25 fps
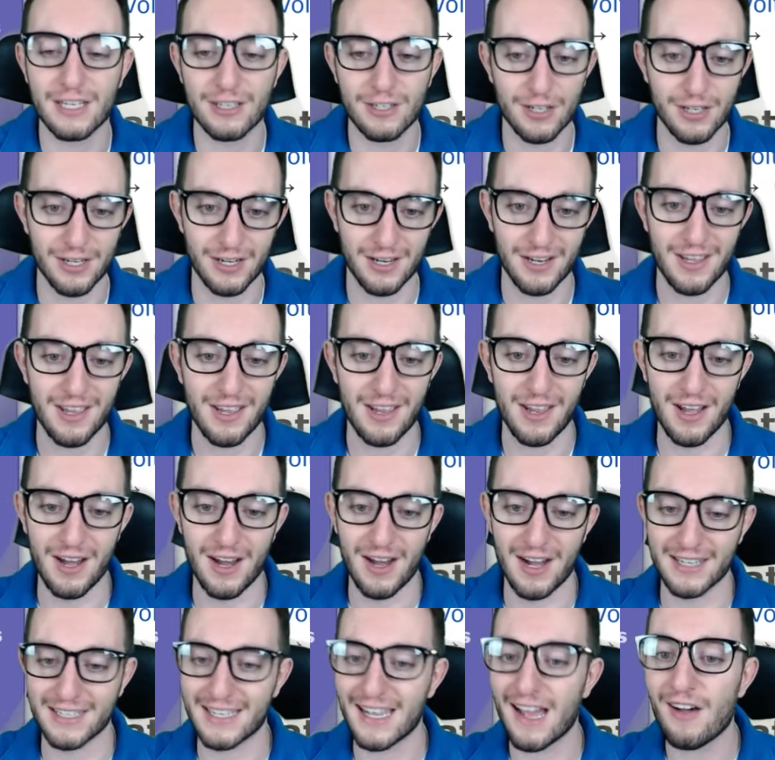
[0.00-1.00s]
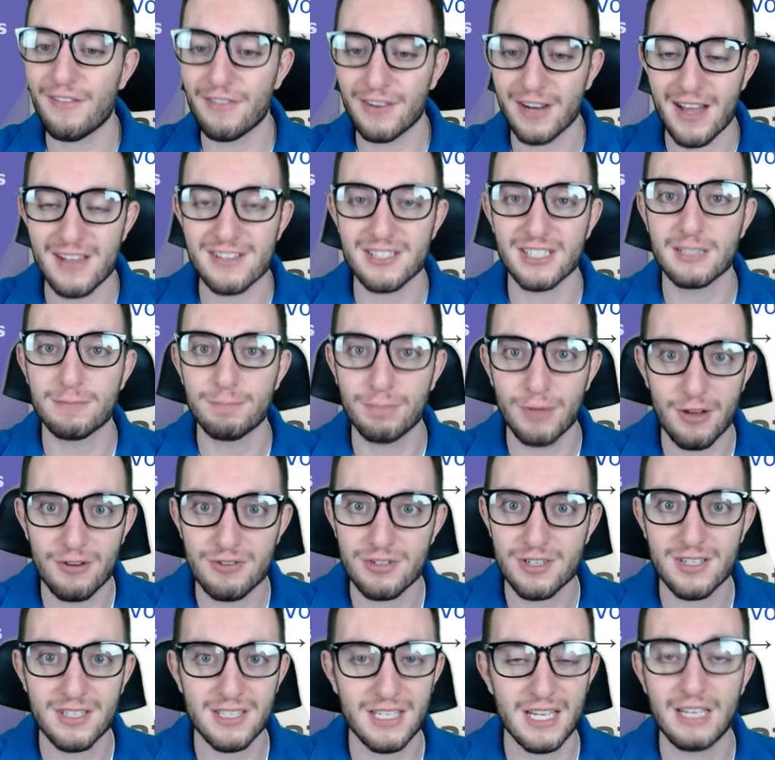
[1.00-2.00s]
good Galvanize
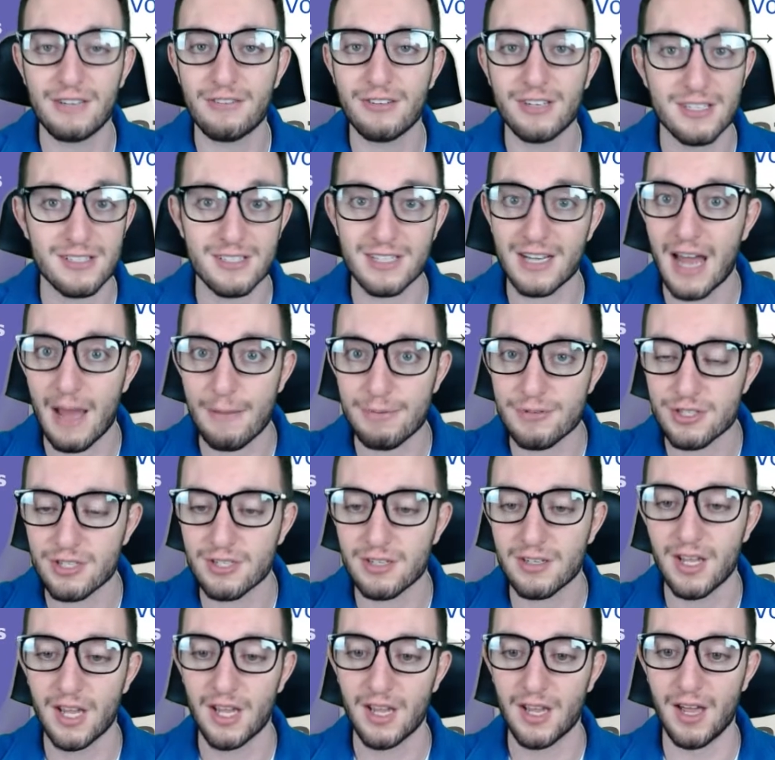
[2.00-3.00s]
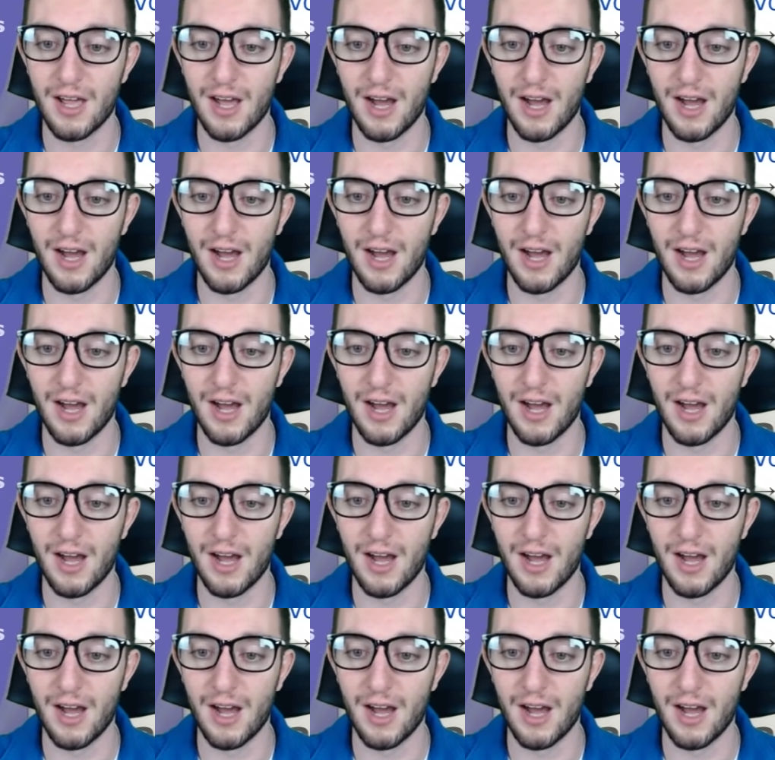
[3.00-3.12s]
Explosion even is an option,